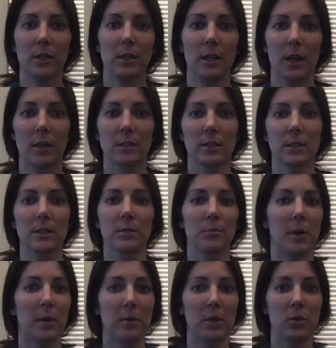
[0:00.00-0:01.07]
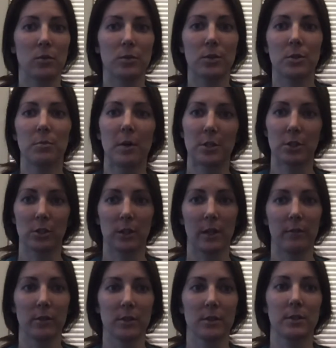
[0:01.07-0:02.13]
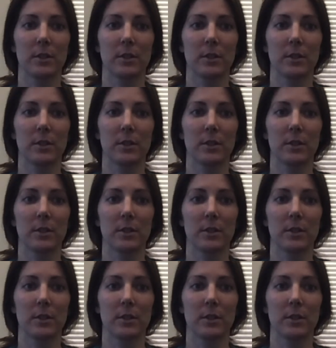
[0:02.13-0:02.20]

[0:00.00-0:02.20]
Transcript: analysis may be used to measure levels